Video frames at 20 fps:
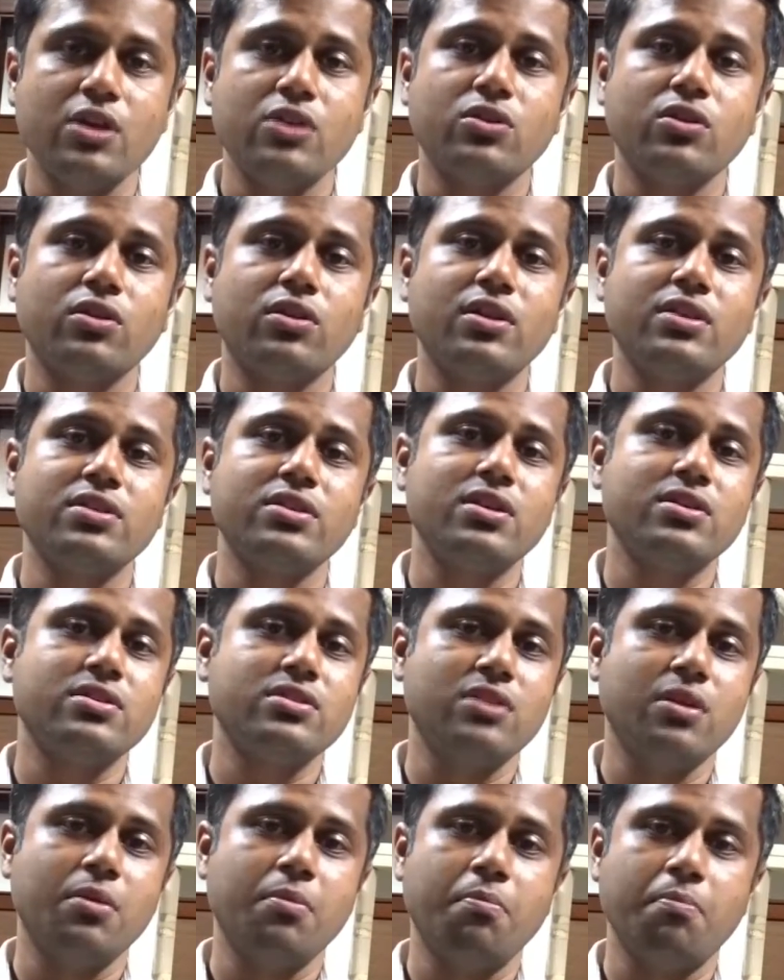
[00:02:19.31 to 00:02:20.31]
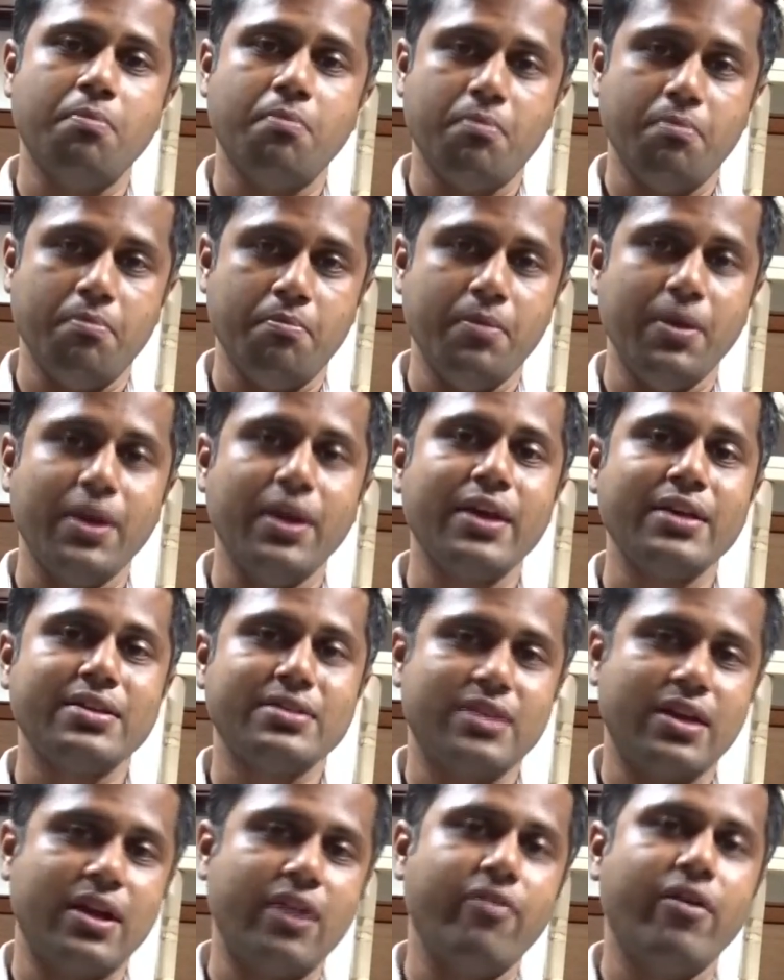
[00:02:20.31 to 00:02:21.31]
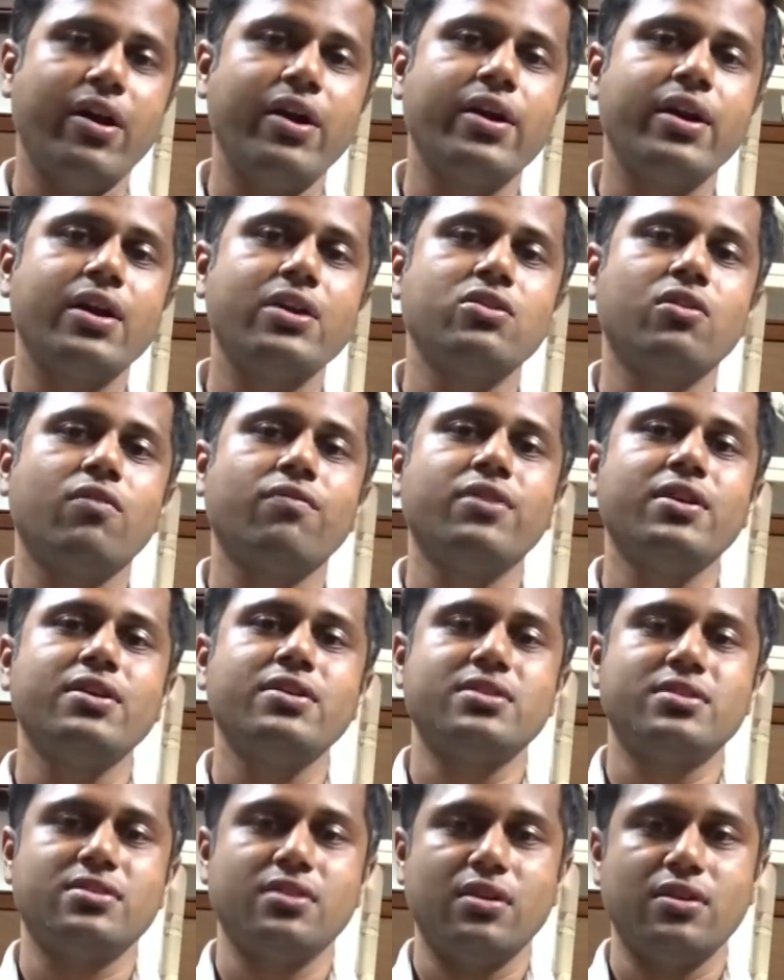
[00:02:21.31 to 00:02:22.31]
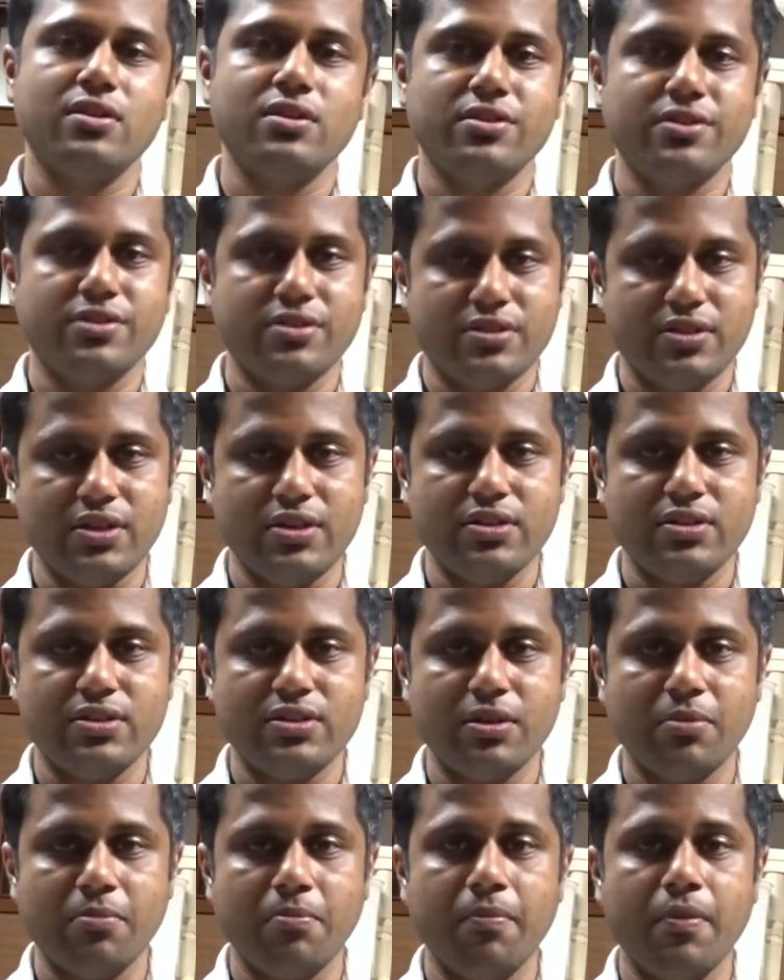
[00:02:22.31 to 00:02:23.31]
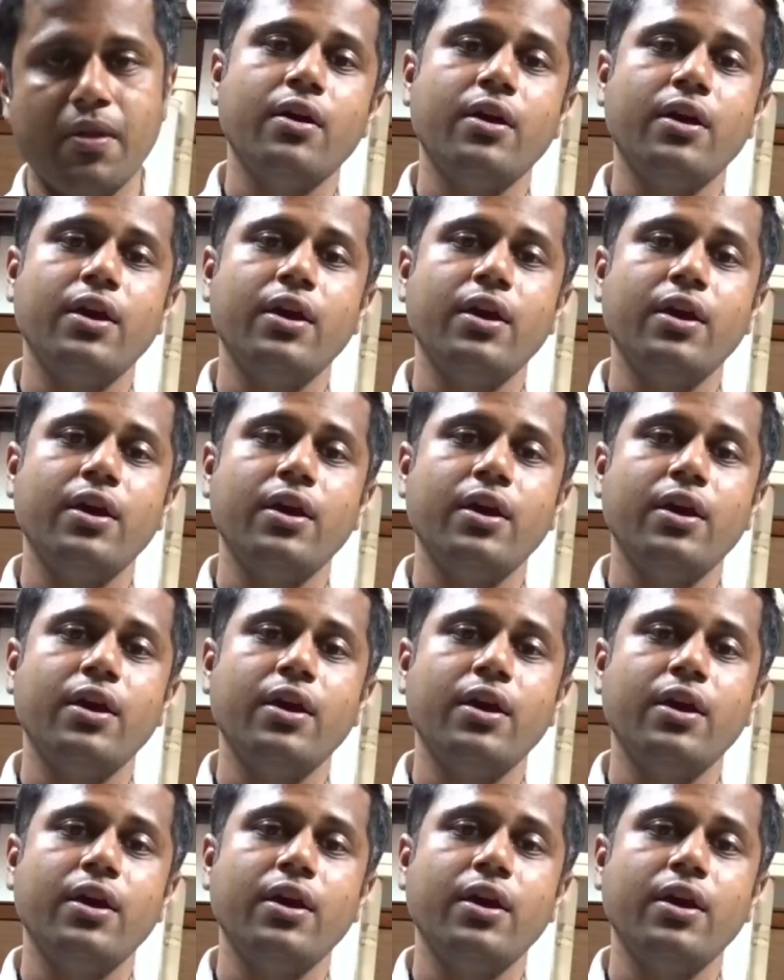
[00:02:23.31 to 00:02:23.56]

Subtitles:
So, this is the biggest advantage of this system.